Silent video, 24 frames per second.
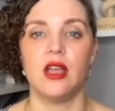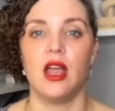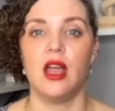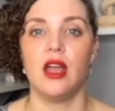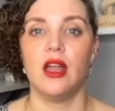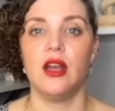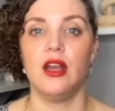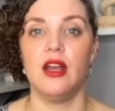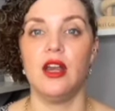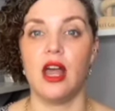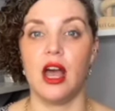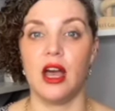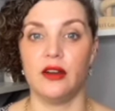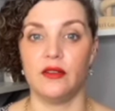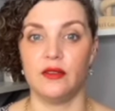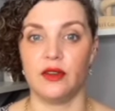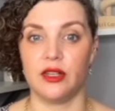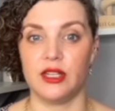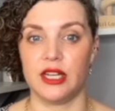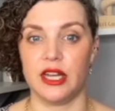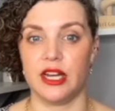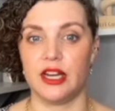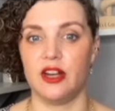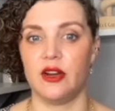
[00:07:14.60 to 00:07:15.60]
non
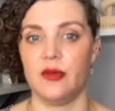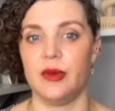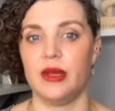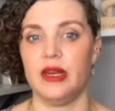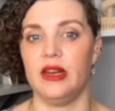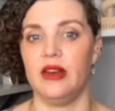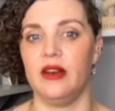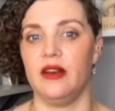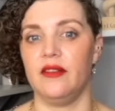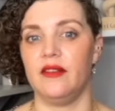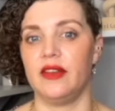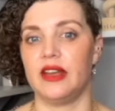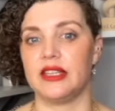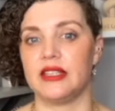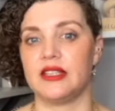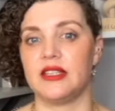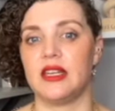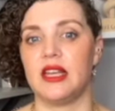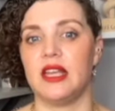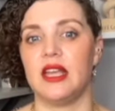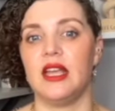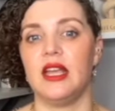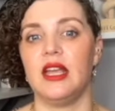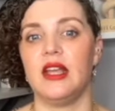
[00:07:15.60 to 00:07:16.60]
retirement
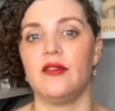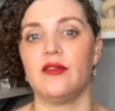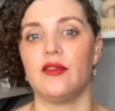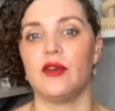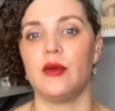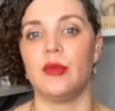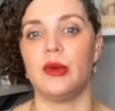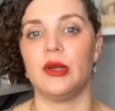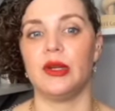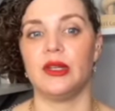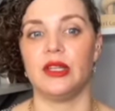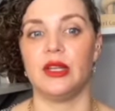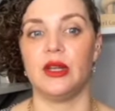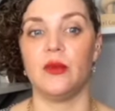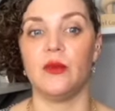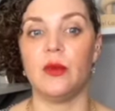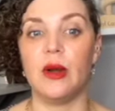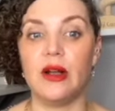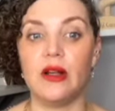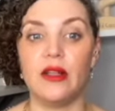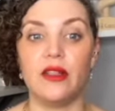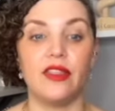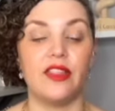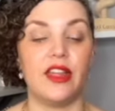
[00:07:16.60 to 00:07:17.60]
investing for building
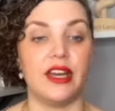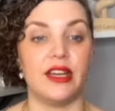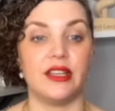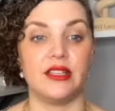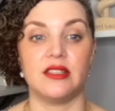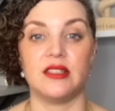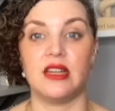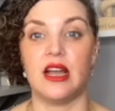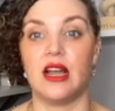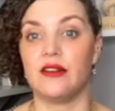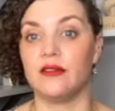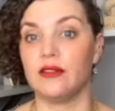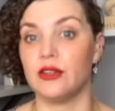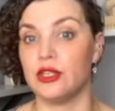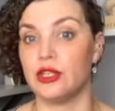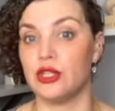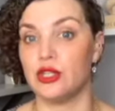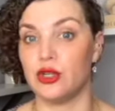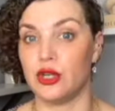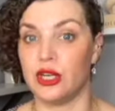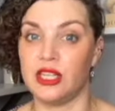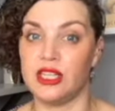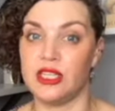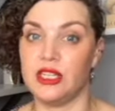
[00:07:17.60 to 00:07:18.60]
wealth that is not
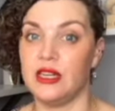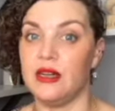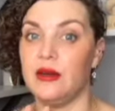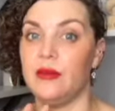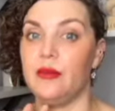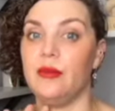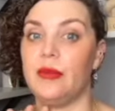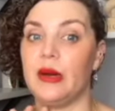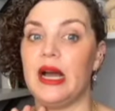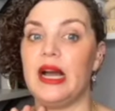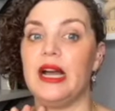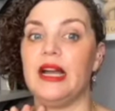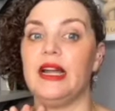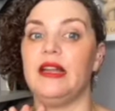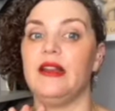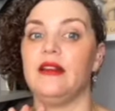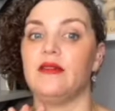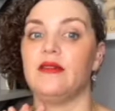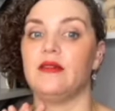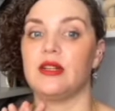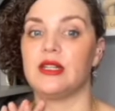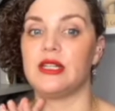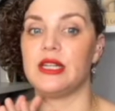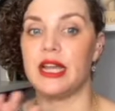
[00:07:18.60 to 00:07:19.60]
restricted by
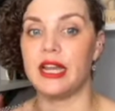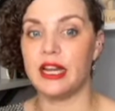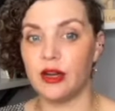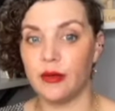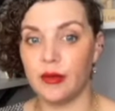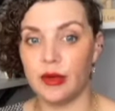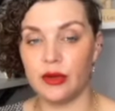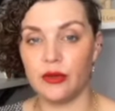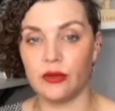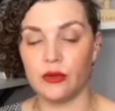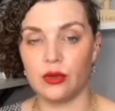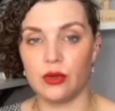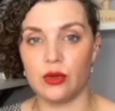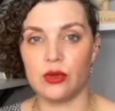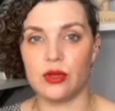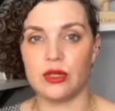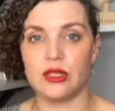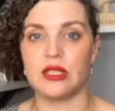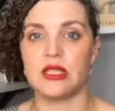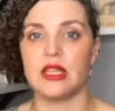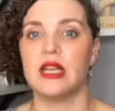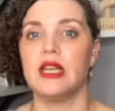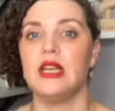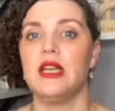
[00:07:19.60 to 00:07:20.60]
retirement
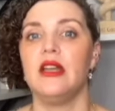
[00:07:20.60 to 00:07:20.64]
rules,